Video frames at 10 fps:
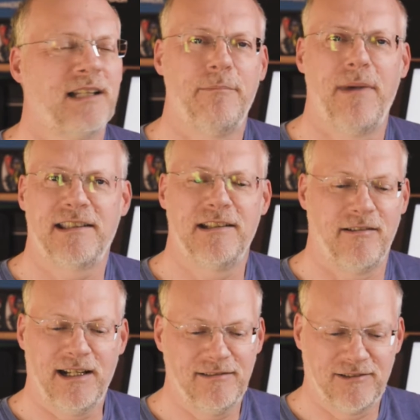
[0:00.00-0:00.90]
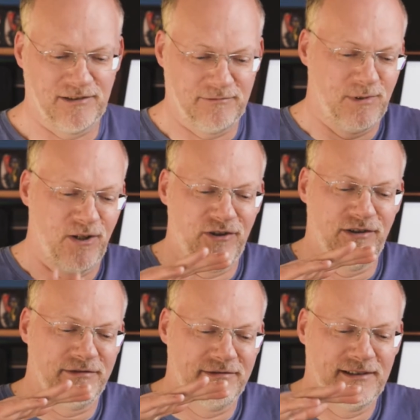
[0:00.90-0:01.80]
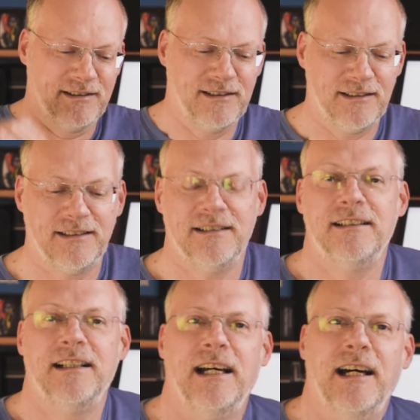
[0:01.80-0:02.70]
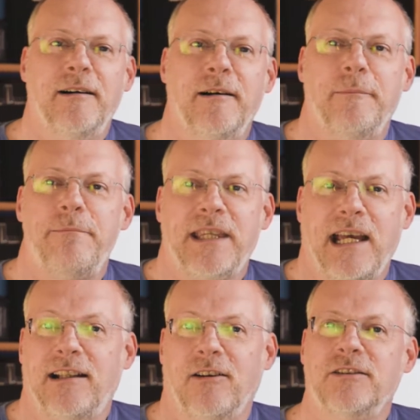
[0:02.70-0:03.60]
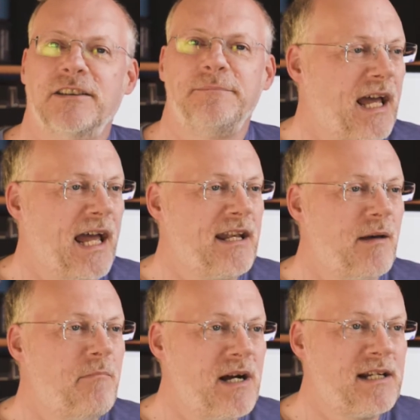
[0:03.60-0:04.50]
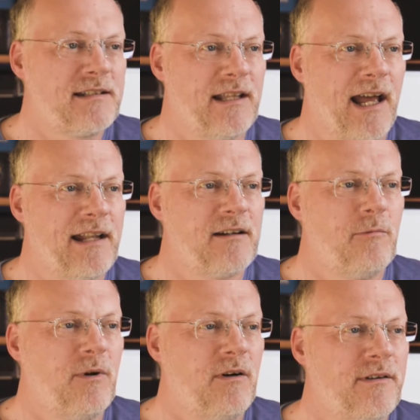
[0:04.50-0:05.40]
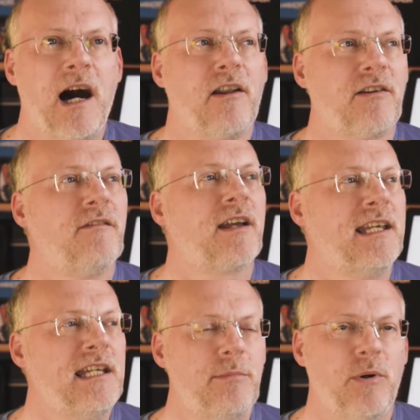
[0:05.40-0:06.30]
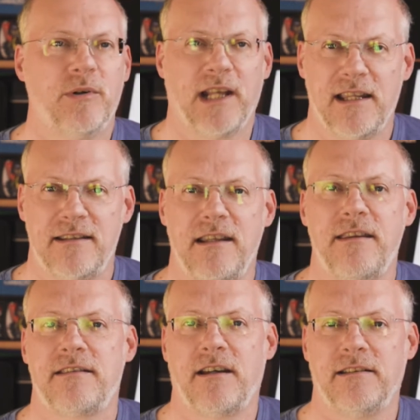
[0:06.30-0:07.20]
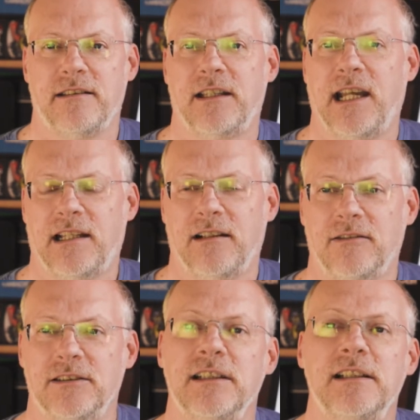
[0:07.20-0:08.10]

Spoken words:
a massive great sort of wodge of catalogues, and amongst that was a lot of keyboard and synthesizer catalogues.